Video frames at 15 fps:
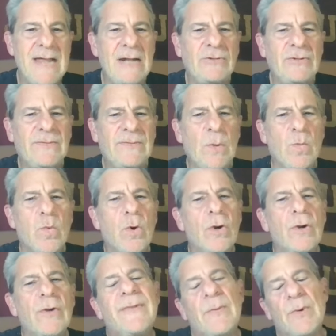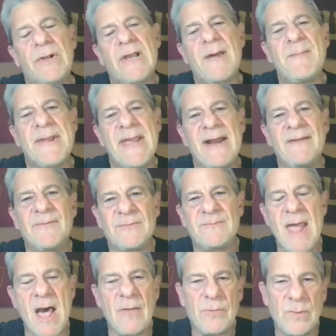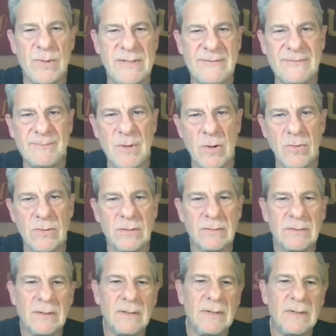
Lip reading: not just the words that were coming out of his mouth when he spoke.